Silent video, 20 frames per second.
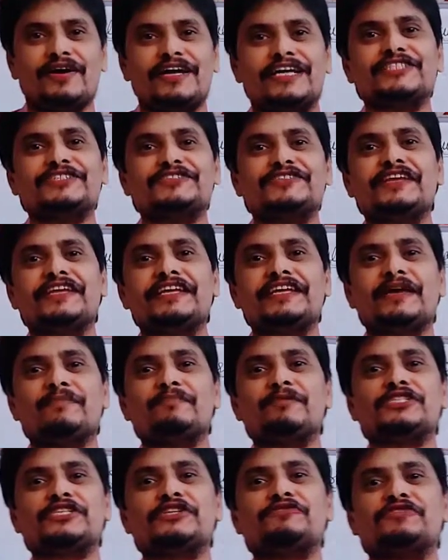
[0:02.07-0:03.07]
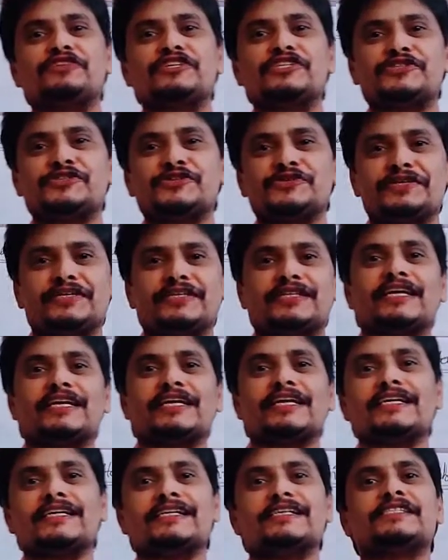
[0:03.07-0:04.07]
engineering chemistry first unit
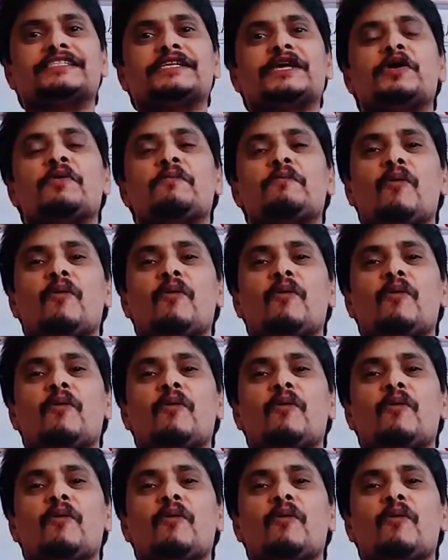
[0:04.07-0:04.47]
that is